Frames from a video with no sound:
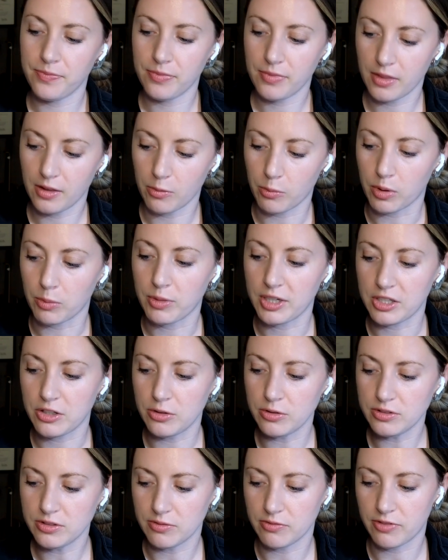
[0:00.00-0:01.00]
When we do
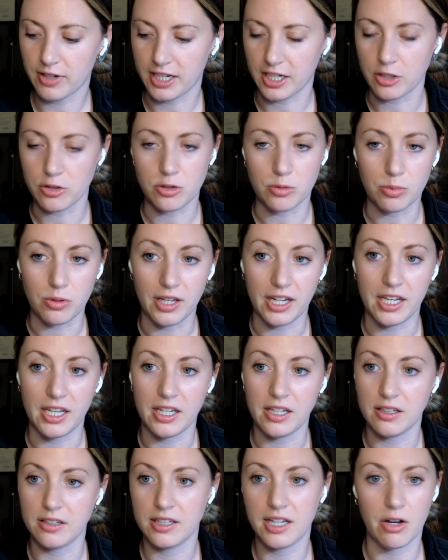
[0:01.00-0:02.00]
some financial
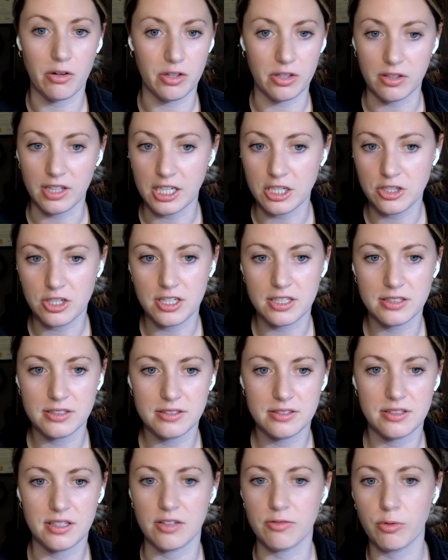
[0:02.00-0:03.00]
planning
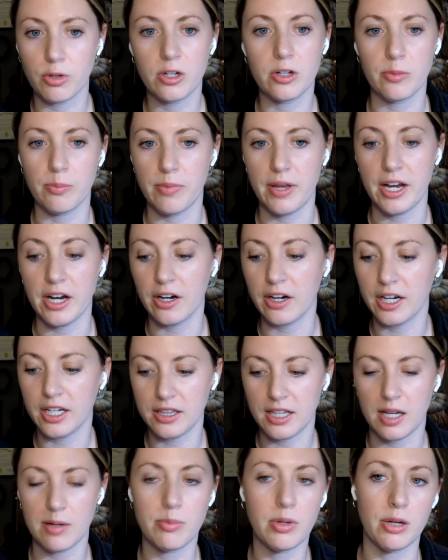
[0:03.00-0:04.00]
calculations, if we're comparing
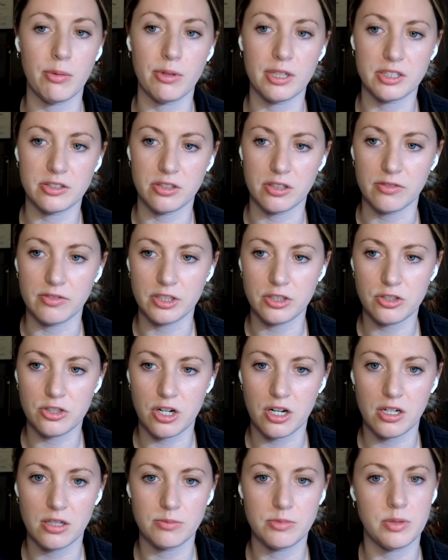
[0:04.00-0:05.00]
that public service
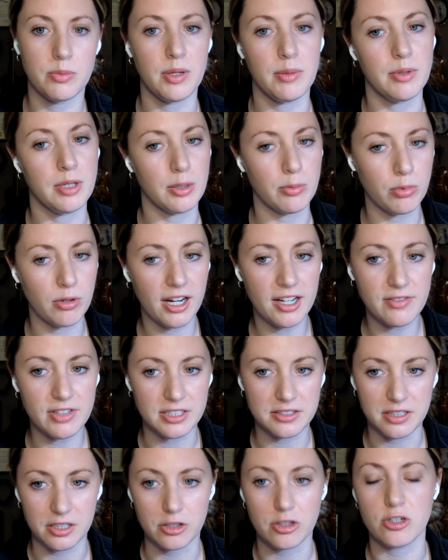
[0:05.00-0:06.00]
job to maybe a private
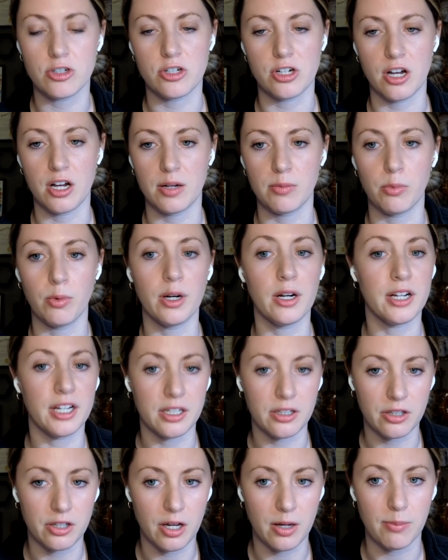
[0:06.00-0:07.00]
sector job where
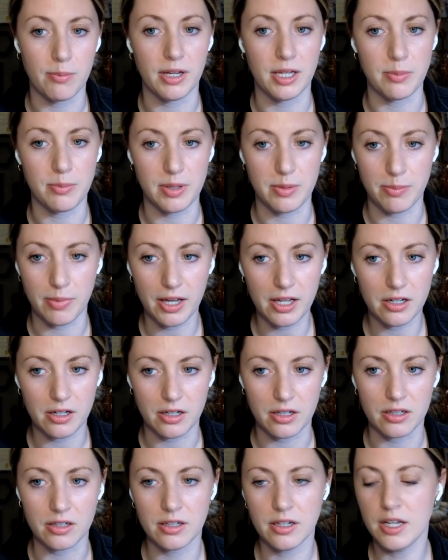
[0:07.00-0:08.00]
income might be
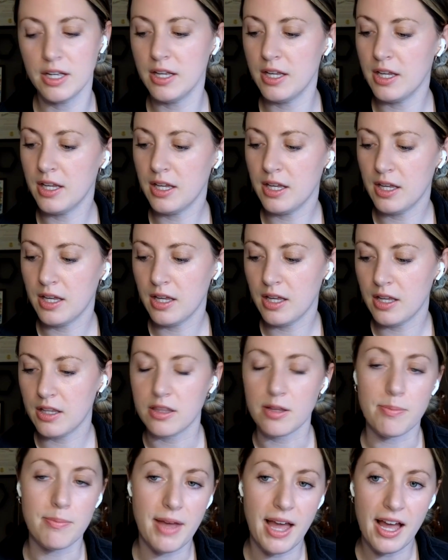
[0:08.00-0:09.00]
better, the
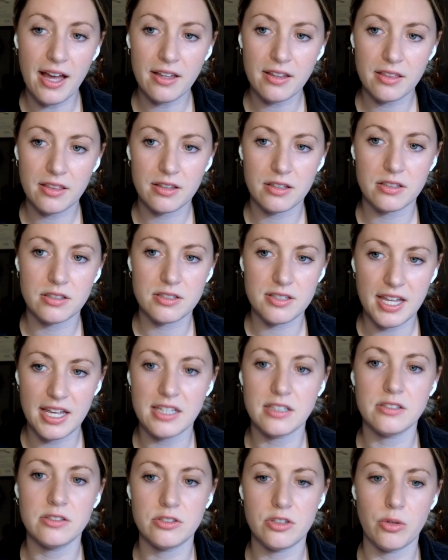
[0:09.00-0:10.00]
math
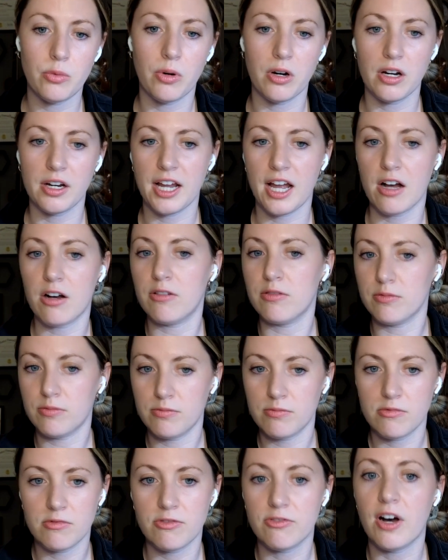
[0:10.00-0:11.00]
tends to work out
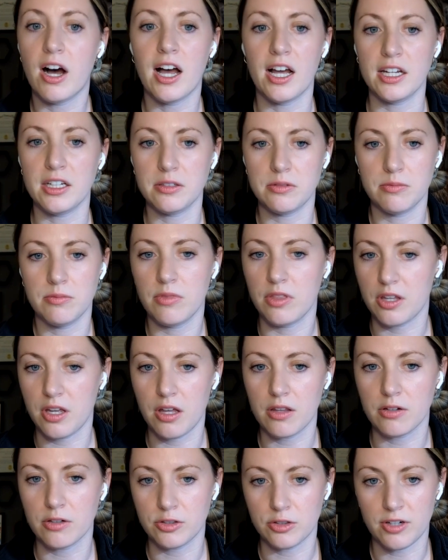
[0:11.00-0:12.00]
fine the
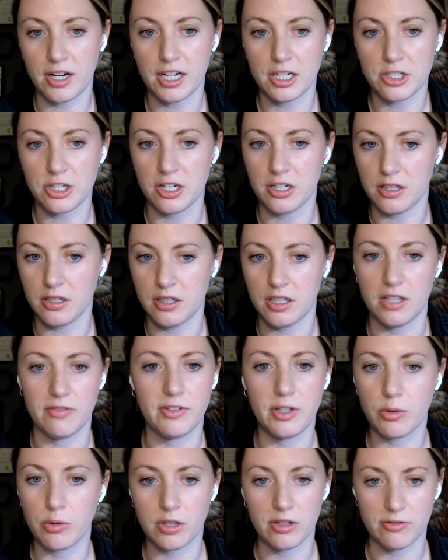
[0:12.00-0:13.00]
other direction if
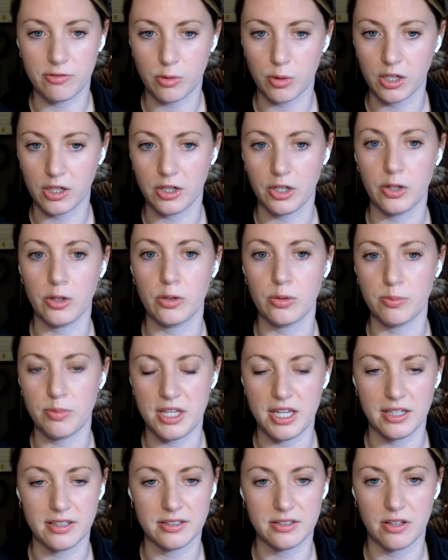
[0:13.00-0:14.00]
you were to forego
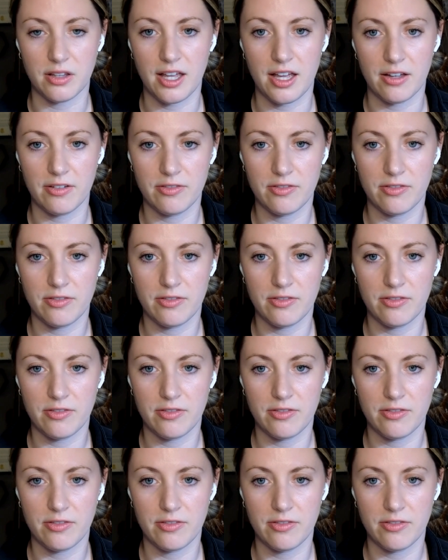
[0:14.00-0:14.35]
PSLF.